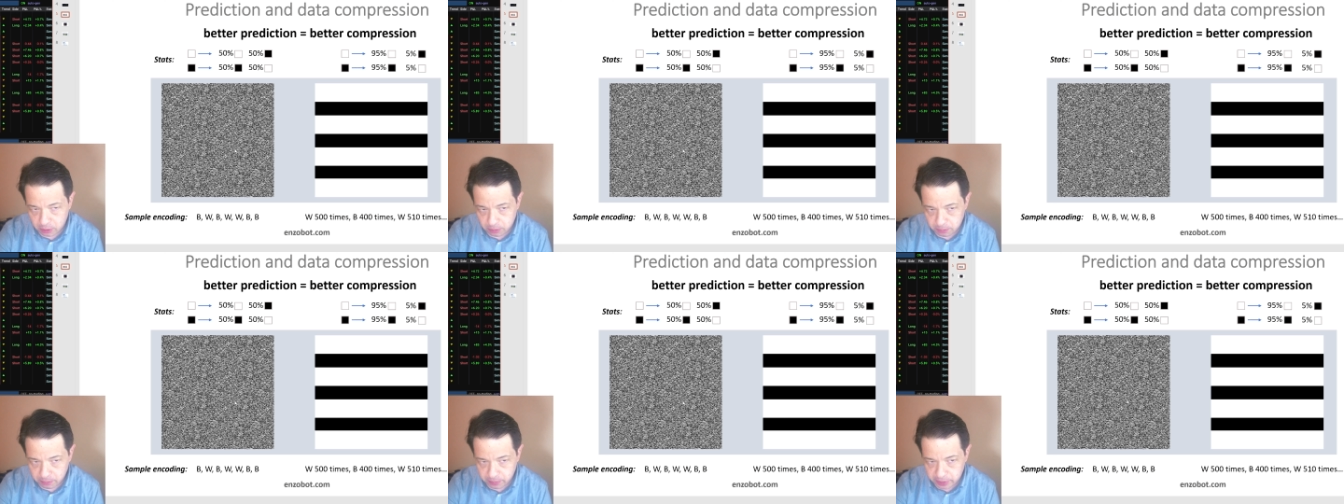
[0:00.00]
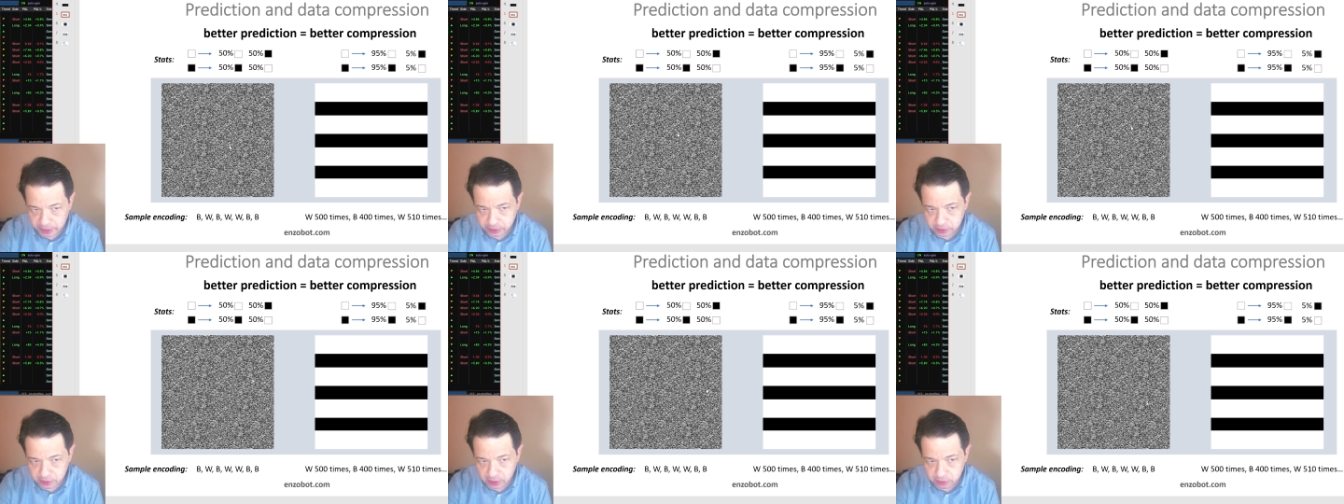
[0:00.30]

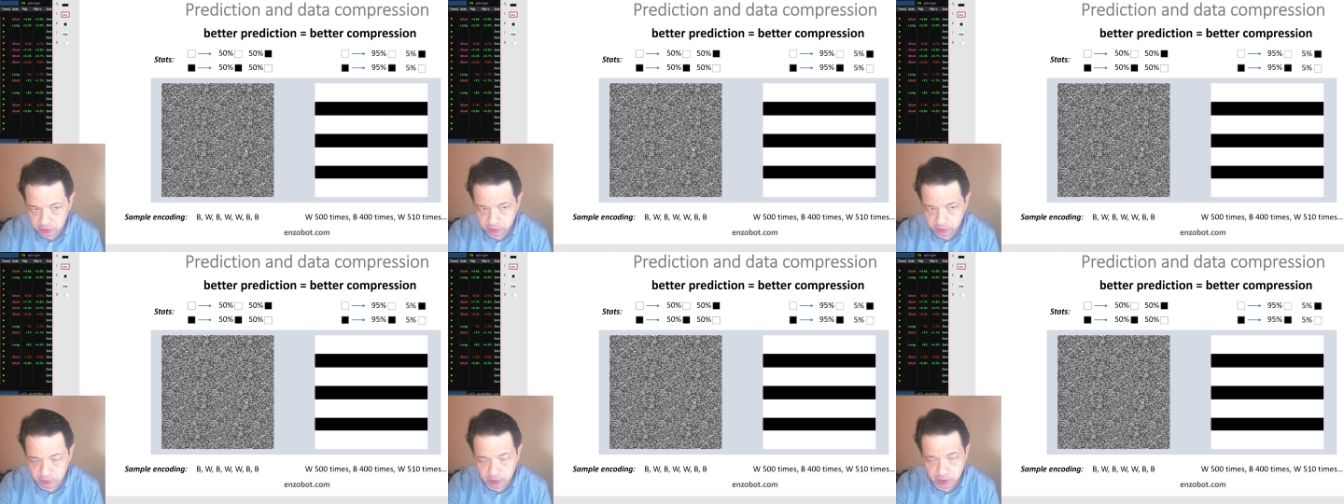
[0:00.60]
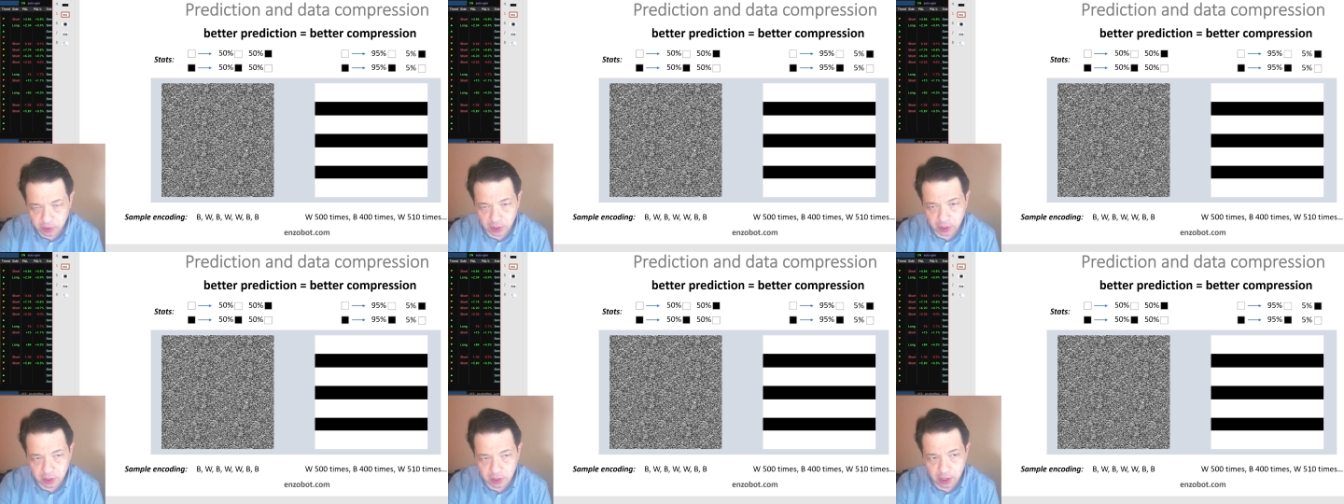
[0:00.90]
make sense of the
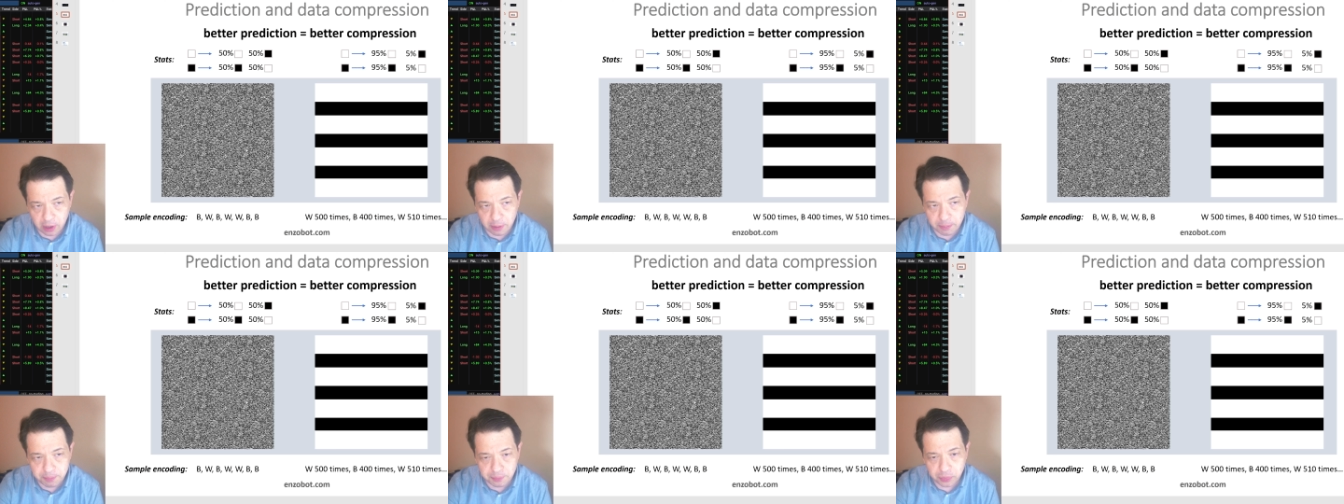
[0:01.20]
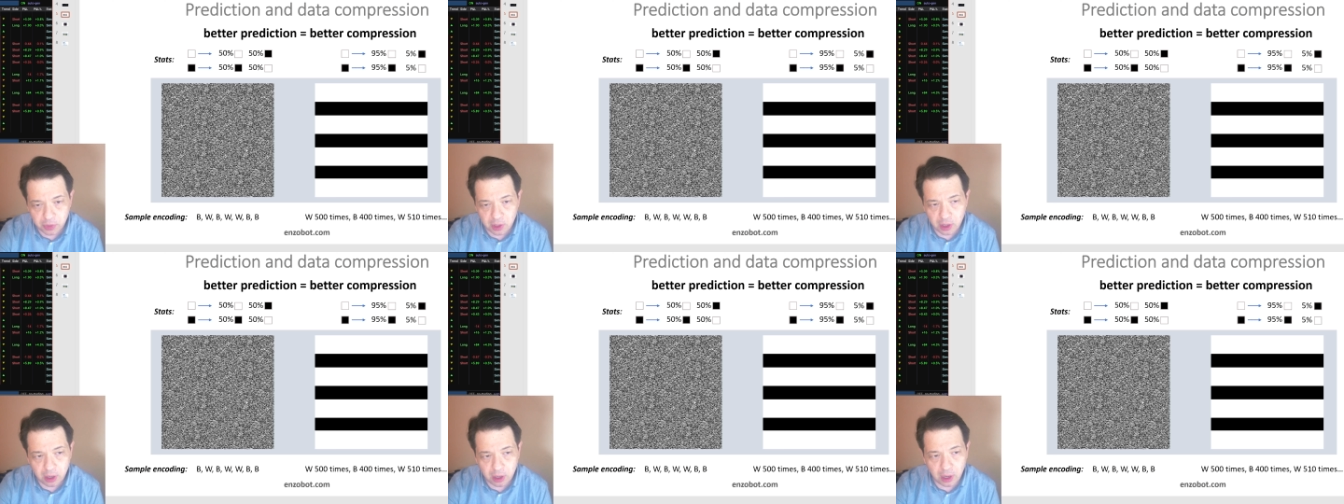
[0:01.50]
data,
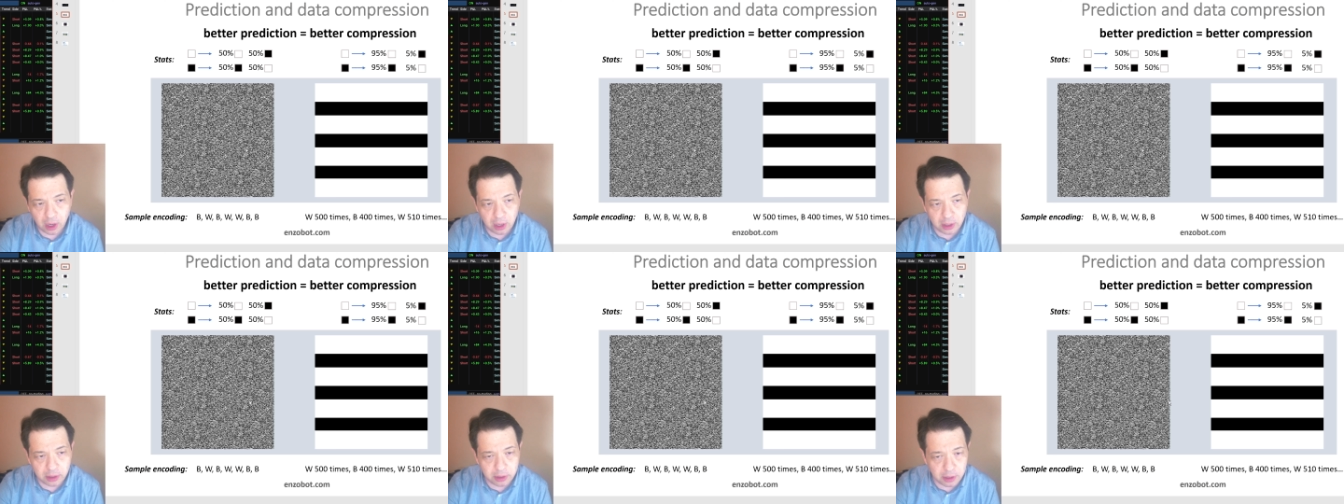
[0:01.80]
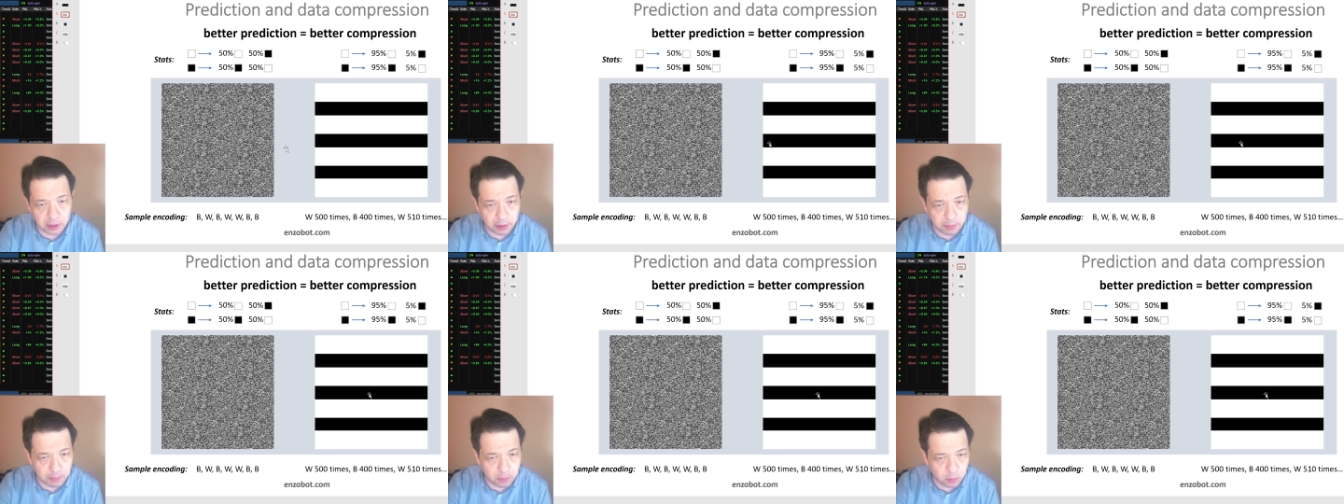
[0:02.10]
and
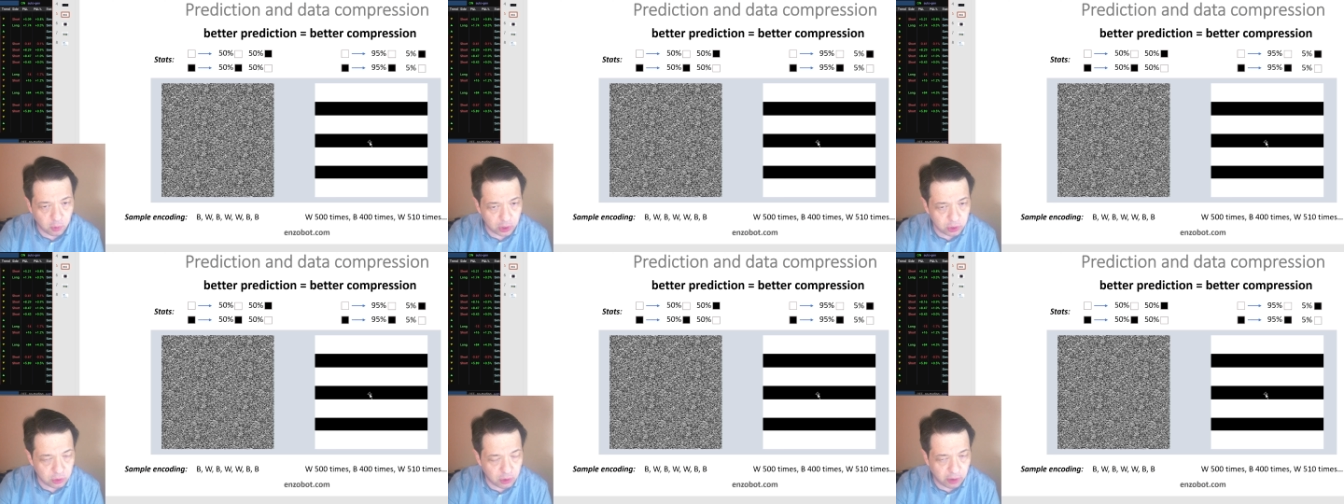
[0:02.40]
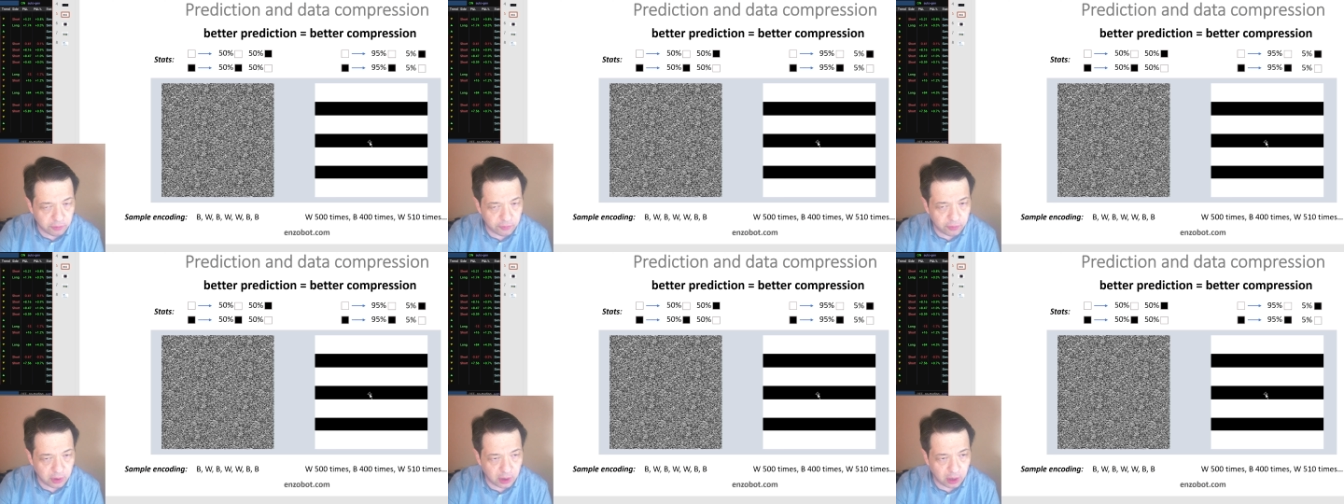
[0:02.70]
when you
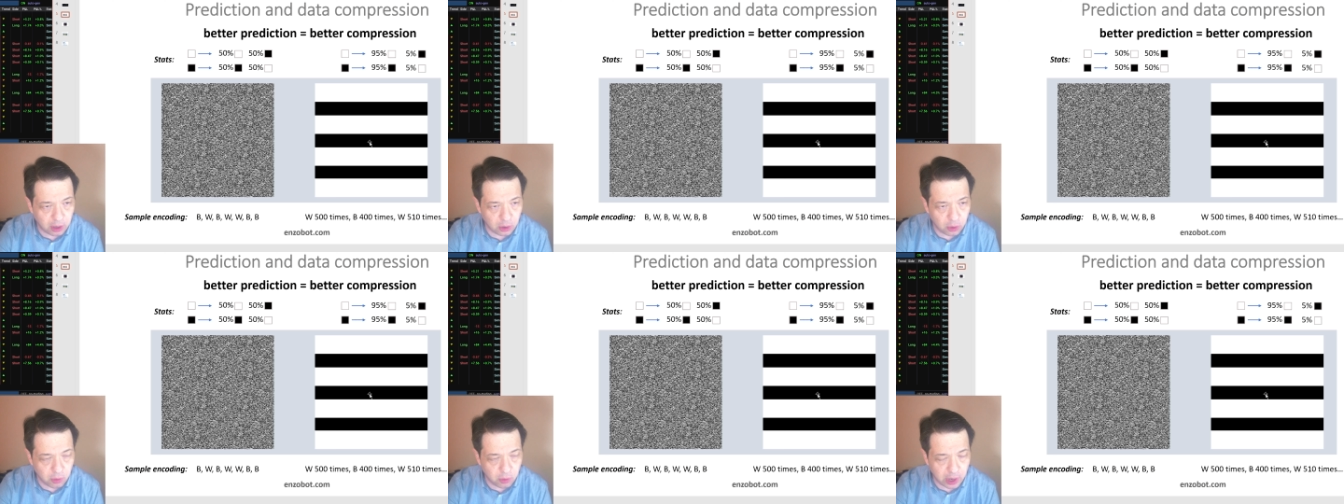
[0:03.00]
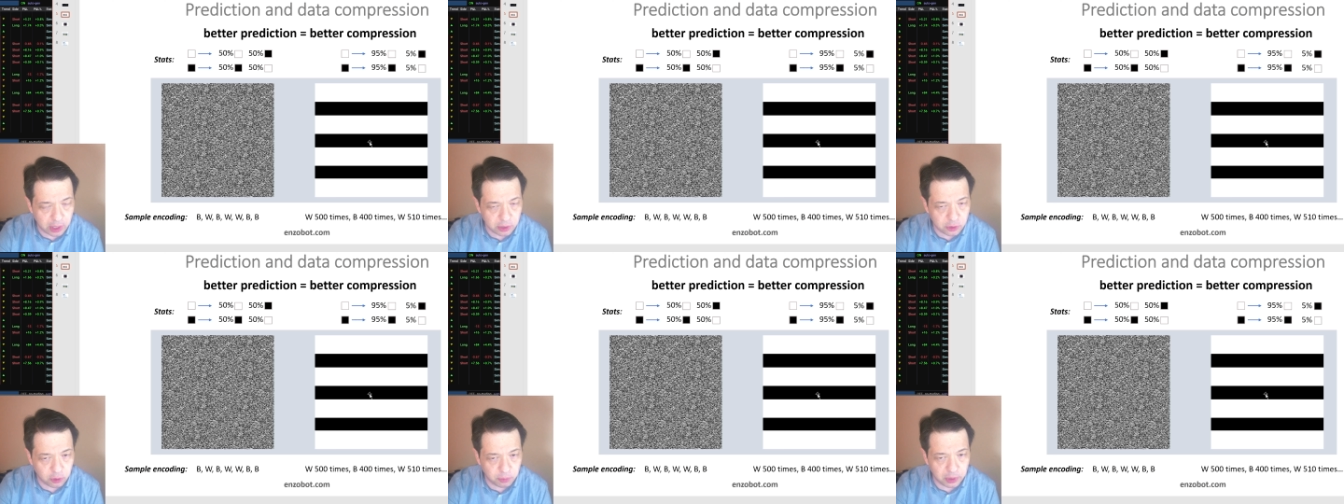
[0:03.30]
have low
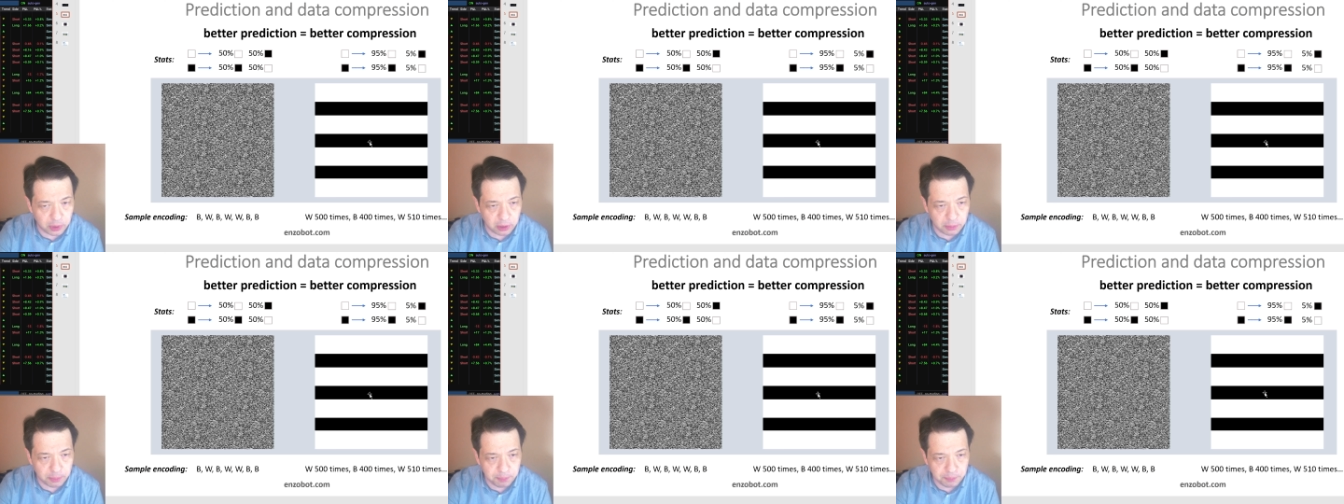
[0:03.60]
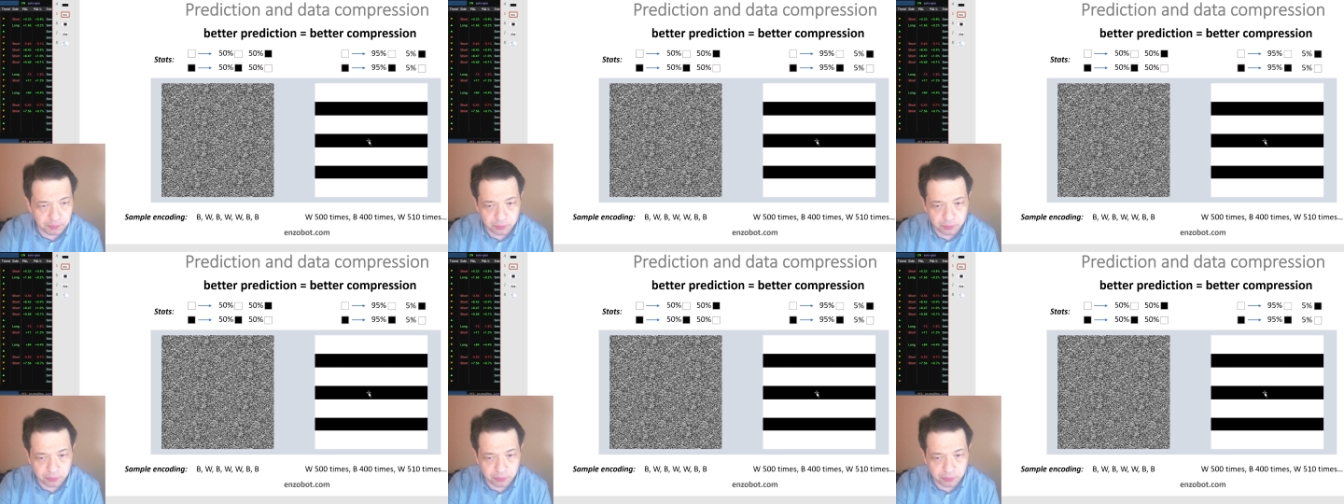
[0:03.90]
entropy,